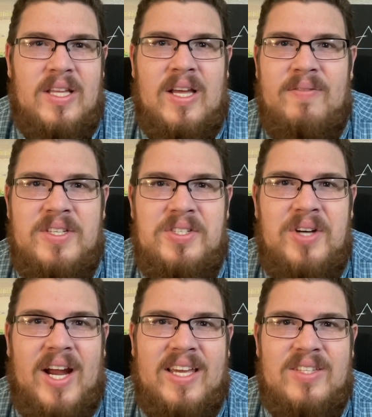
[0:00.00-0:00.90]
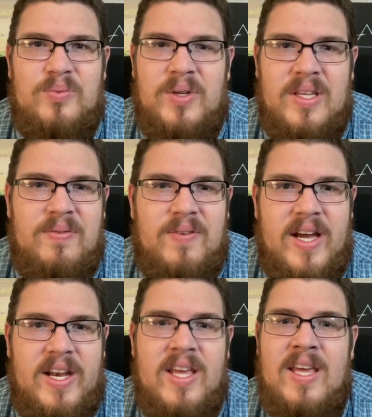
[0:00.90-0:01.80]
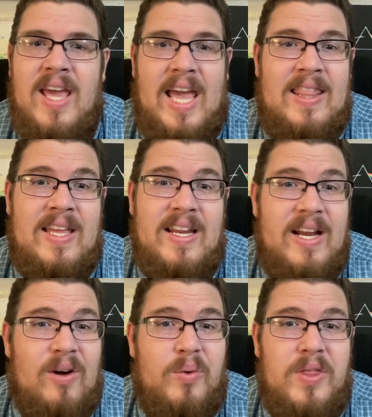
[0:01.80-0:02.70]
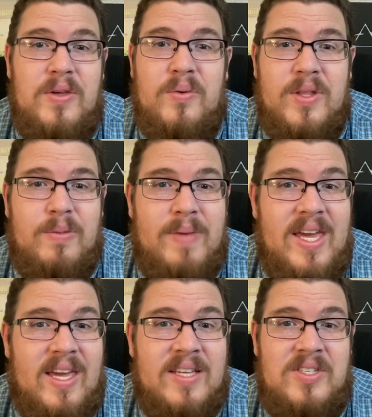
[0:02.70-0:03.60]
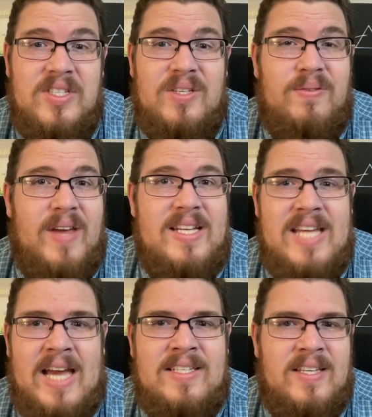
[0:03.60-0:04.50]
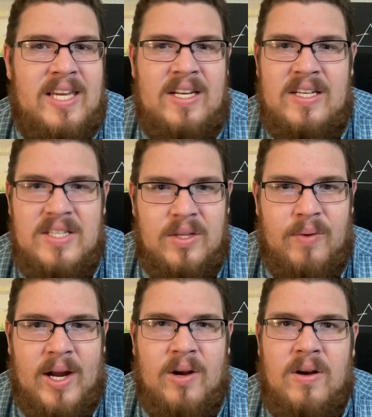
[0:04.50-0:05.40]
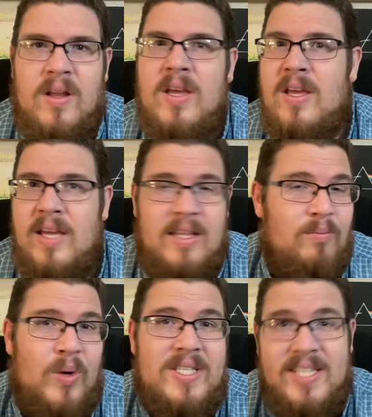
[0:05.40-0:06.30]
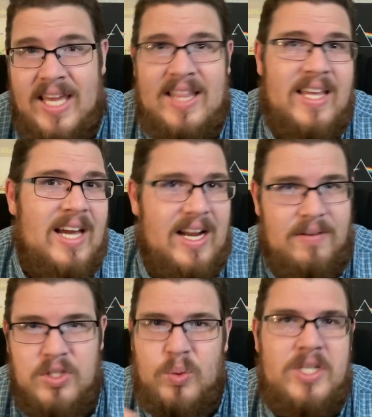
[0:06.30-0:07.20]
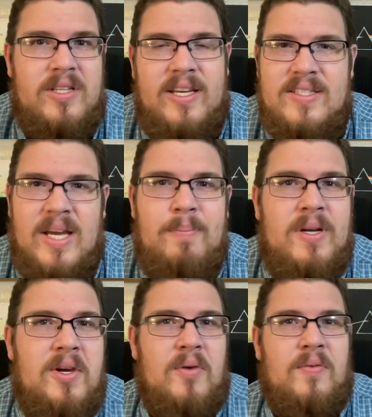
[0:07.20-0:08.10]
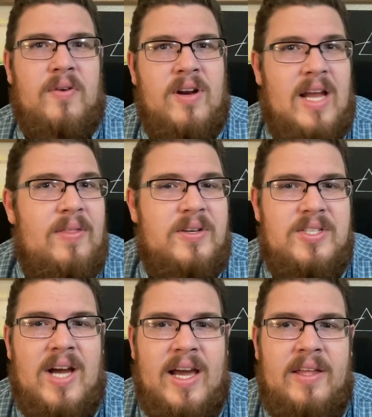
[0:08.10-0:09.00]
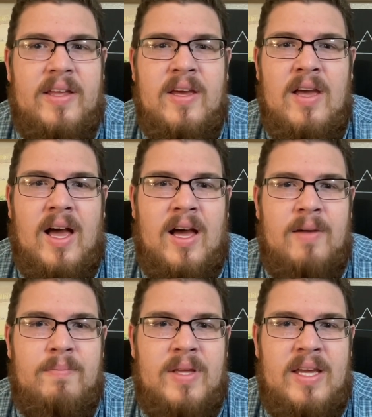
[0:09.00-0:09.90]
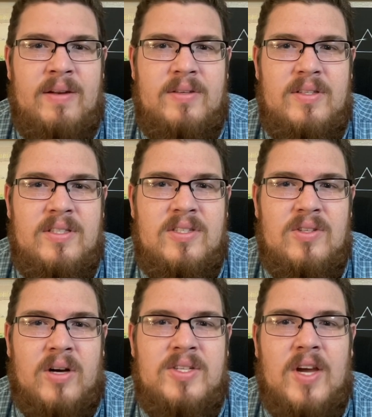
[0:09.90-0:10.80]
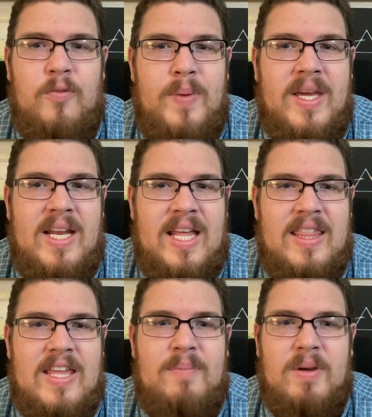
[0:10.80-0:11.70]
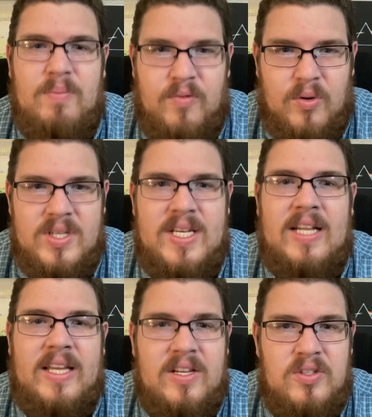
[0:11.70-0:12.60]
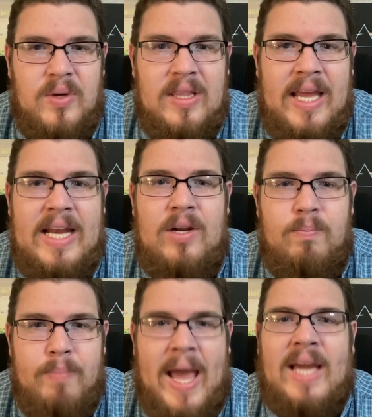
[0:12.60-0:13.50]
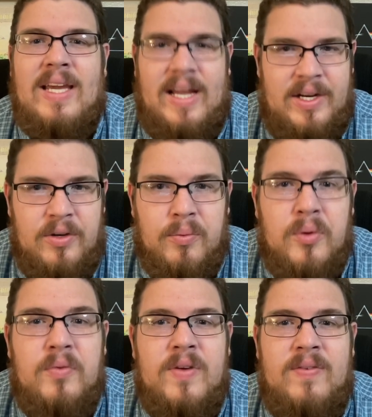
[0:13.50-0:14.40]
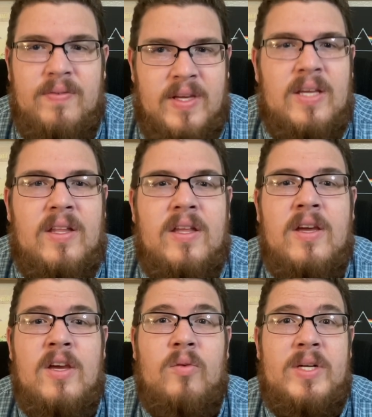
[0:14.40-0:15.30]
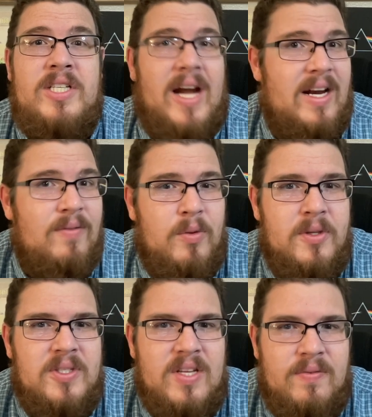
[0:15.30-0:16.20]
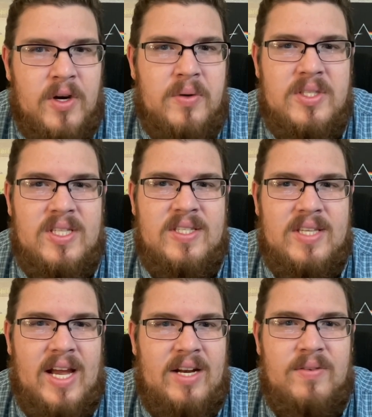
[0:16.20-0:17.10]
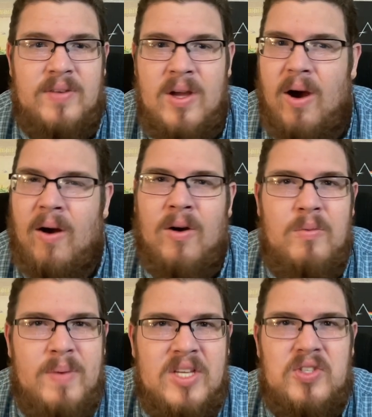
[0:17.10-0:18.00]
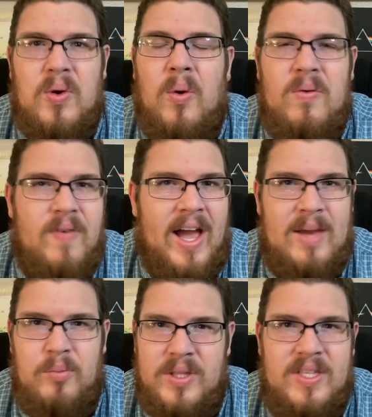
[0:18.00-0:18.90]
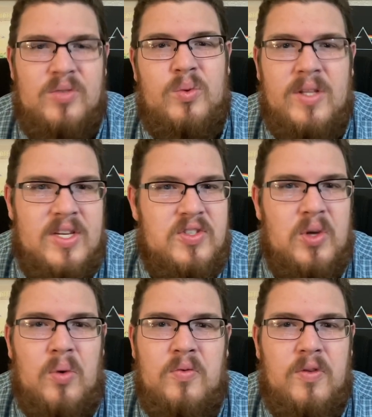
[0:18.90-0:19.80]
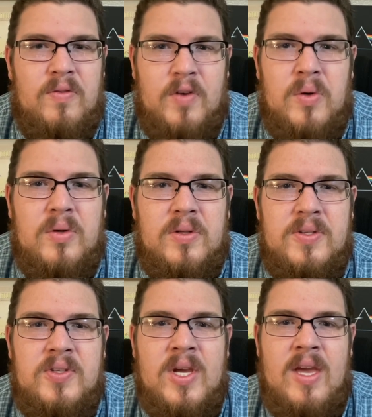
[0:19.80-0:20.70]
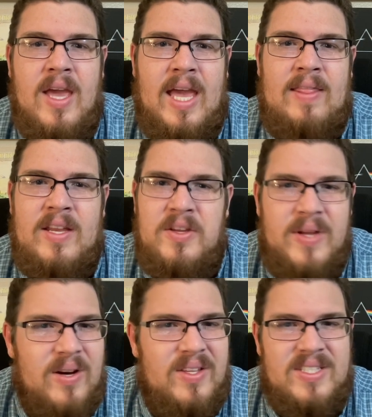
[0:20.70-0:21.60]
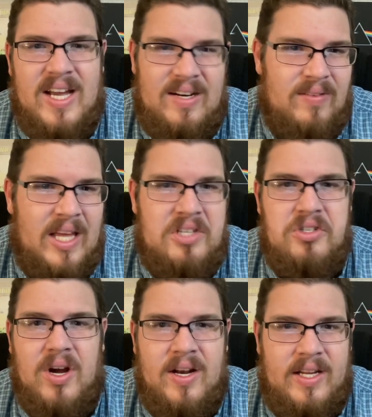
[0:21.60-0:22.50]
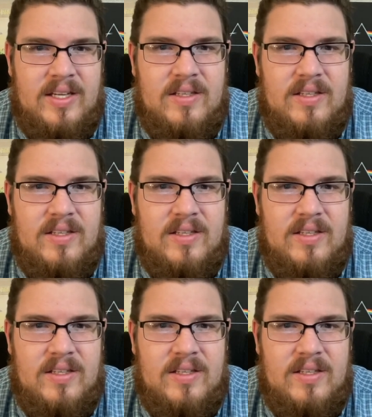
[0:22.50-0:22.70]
love this track. It's really fun. And then Here With You With Me is just a fantastic ending to the record. It, once again, they kind of switch things up and go for another style. It starts off big and anthemic before settling into a laid back kind of groovy feel, which kind of almost evokes this kind of R&B soul vibe with these really soulful vocals. And then you hear this kind of electronic